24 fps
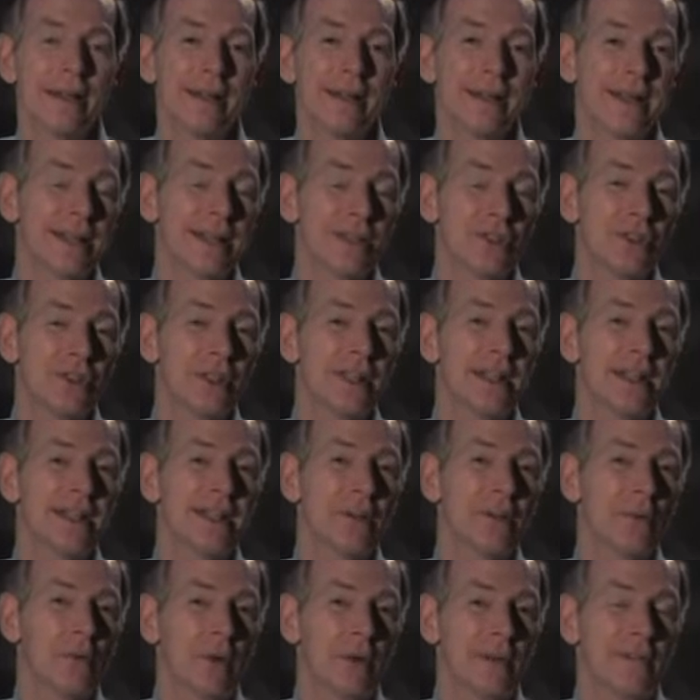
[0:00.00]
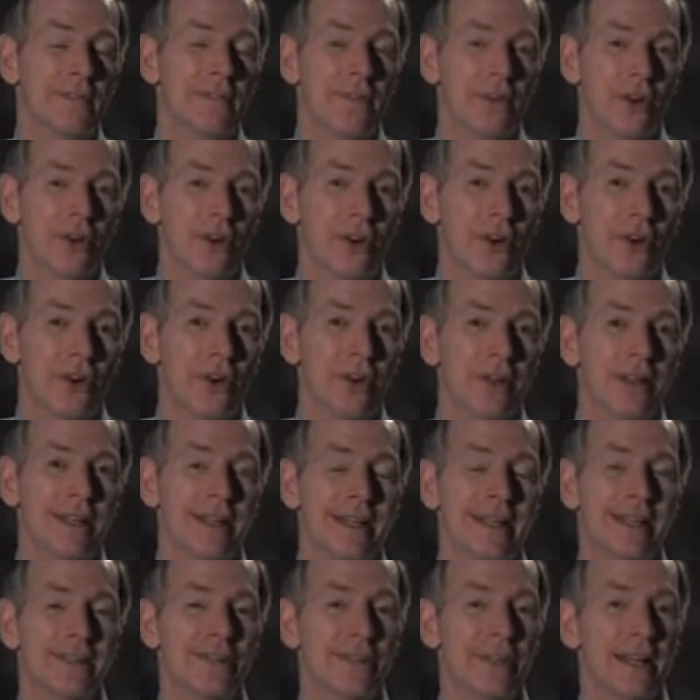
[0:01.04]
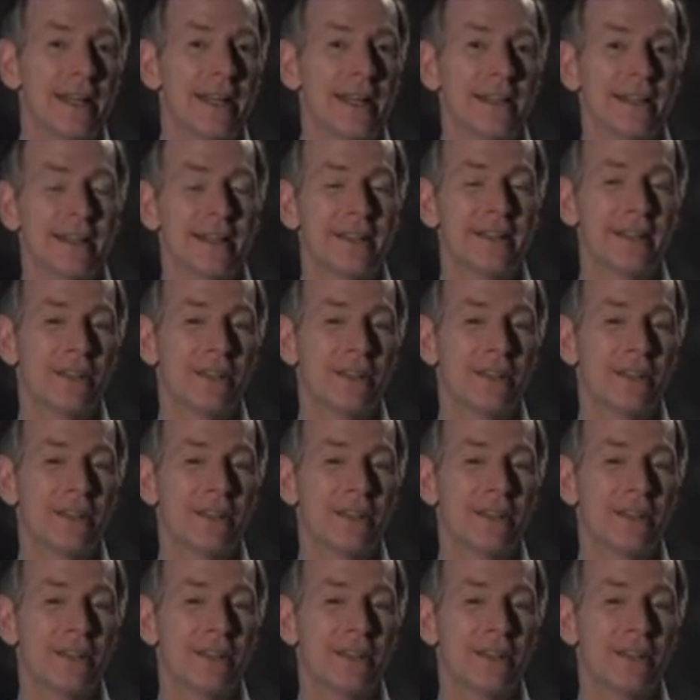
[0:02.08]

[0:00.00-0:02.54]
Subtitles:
The next thing that we've learned is that